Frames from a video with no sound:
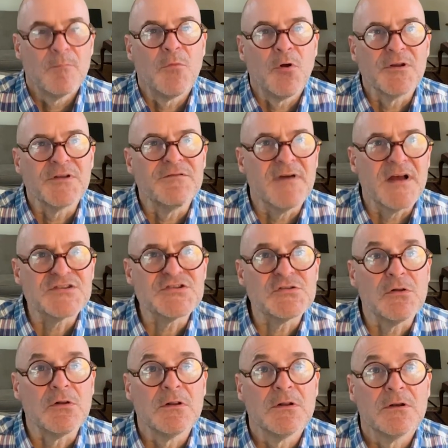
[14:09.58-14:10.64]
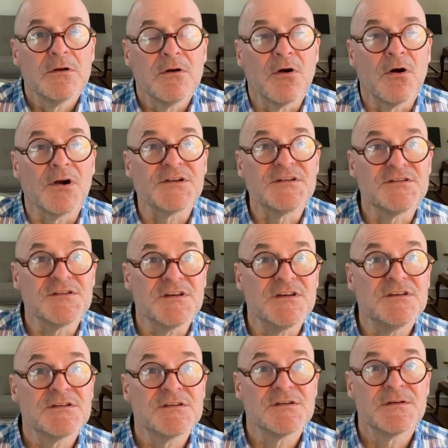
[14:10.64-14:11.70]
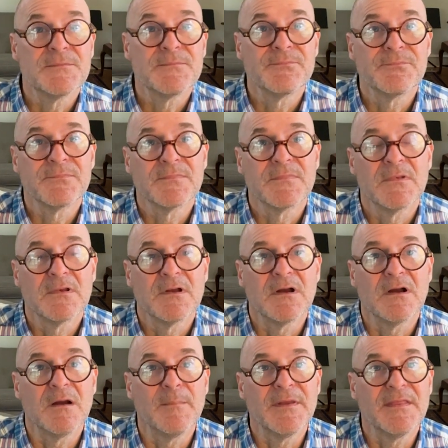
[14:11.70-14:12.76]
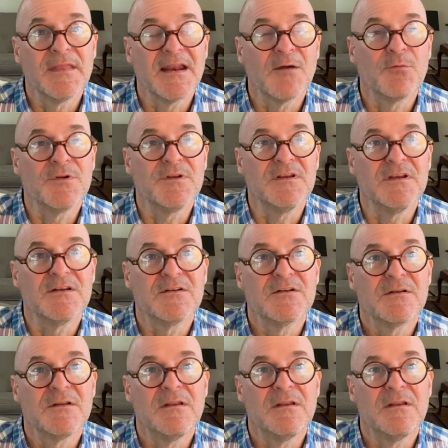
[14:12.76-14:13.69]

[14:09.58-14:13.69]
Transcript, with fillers: multivessel heart disease, and that I would need